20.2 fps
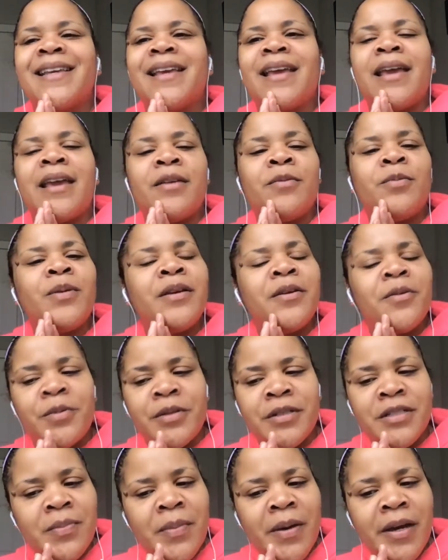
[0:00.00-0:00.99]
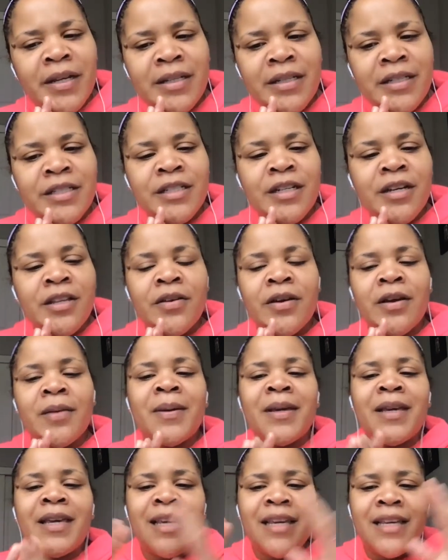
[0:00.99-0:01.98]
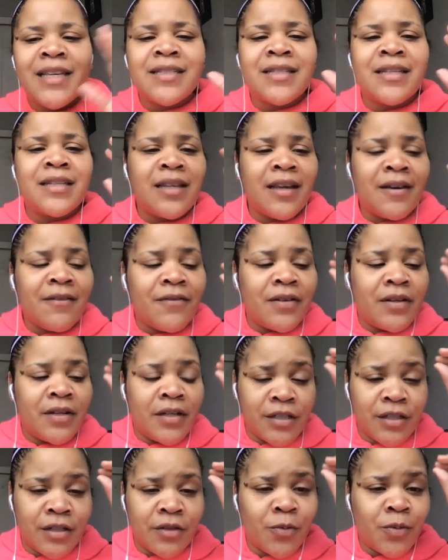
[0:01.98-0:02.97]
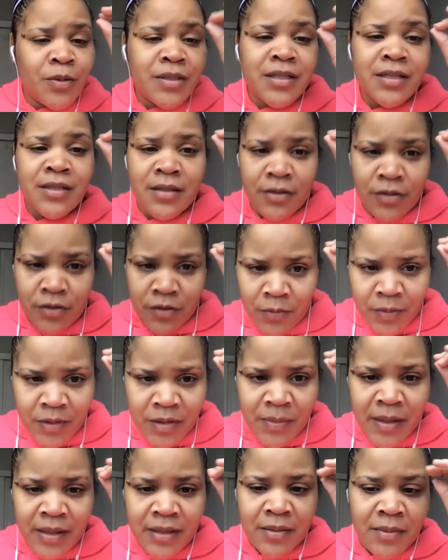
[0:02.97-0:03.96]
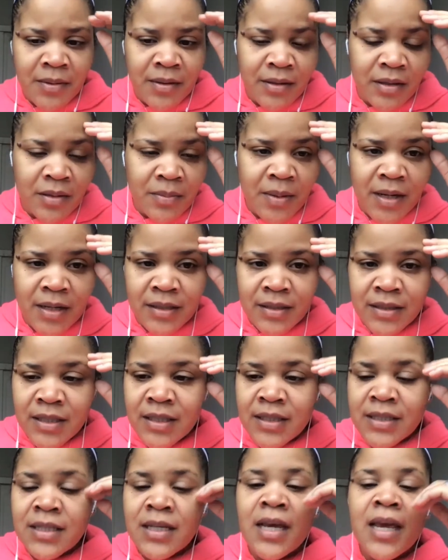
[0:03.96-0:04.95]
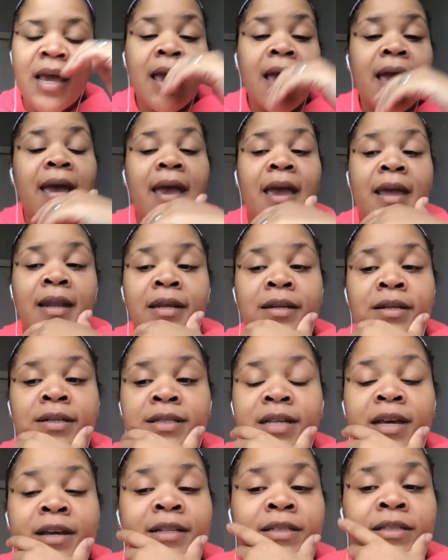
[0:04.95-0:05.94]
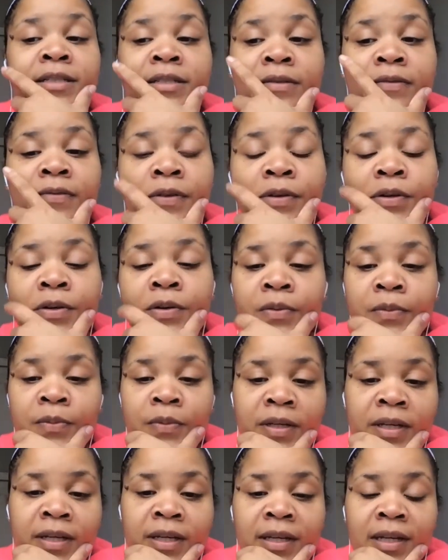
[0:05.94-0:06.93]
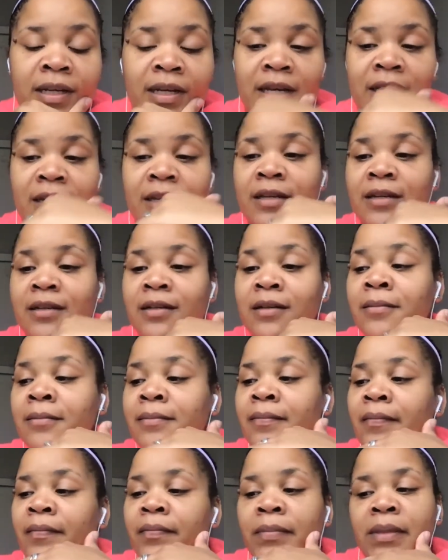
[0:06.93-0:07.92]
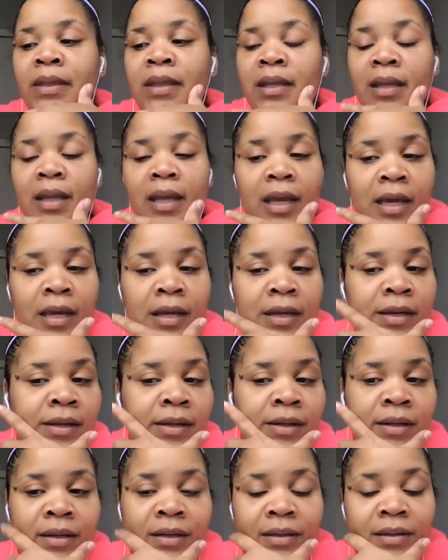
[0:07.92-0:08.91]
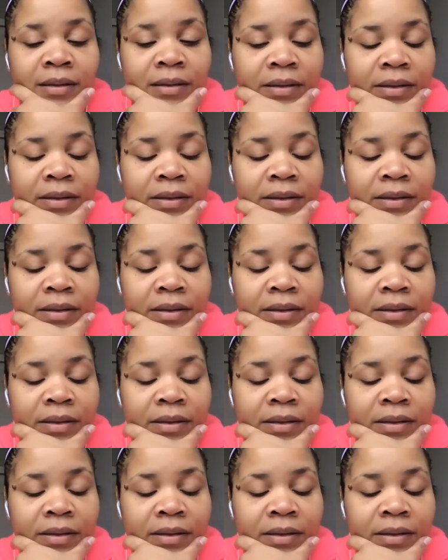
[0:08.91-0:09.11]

and we can respect each other. I mean, he is the definition, quintessential respectability politics. And it is a difficult read in in